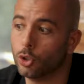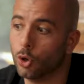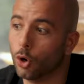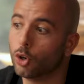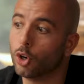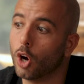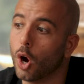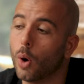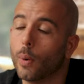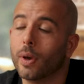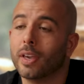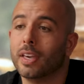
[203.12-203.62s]
You're
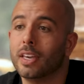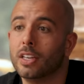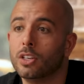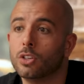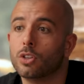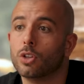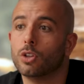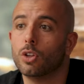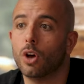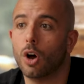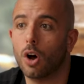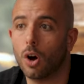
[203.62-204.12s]
going
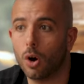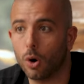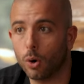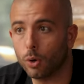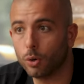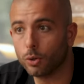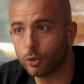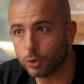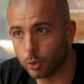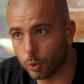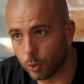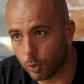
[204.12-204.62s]
into the
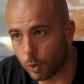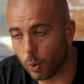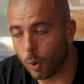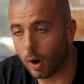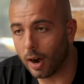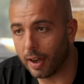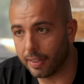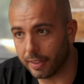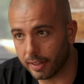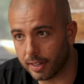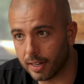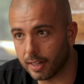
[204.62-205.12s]
hole to
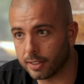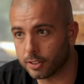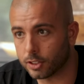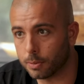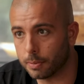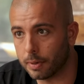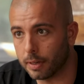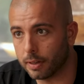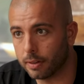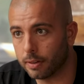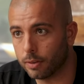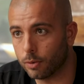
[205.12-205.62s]
acquire the
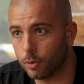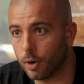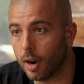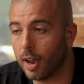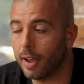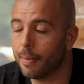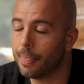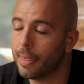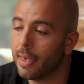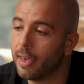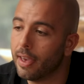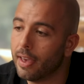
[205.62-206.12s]
customer,
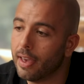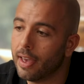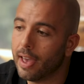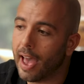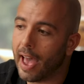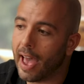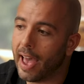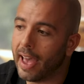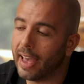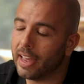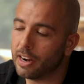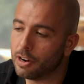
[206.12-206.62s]
right?
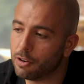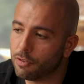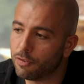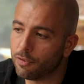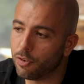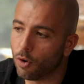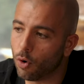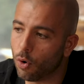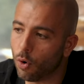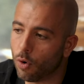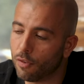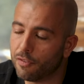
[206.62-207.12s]
And
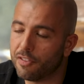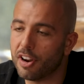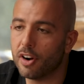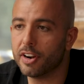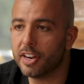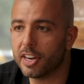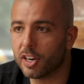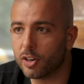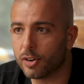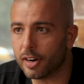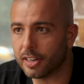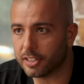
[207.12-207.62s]
for
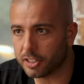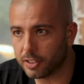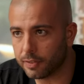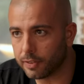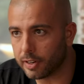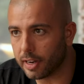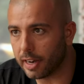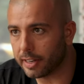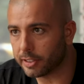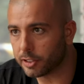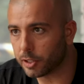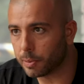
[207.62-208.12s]
very aggressive
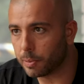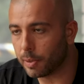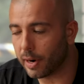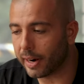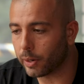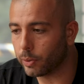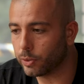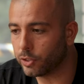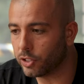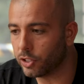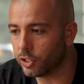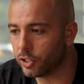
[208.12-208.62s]
customer
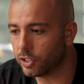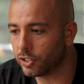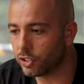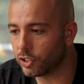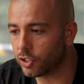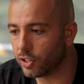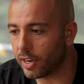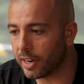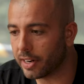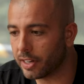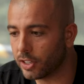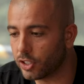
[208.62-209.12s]
acquisition
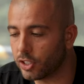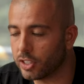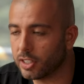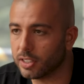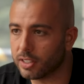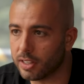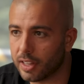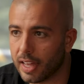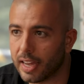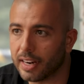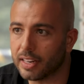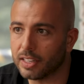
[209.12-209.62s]

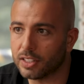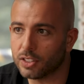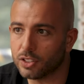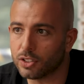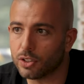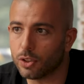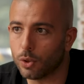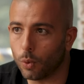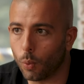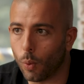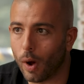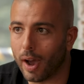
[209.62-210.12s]
strategies, that
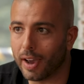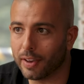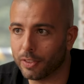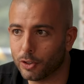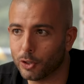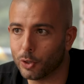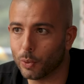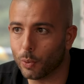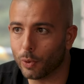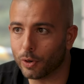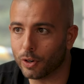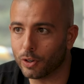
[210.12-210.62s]
is the way that
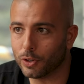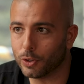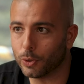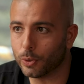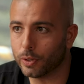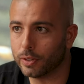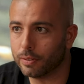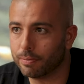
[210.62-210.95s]
you want to do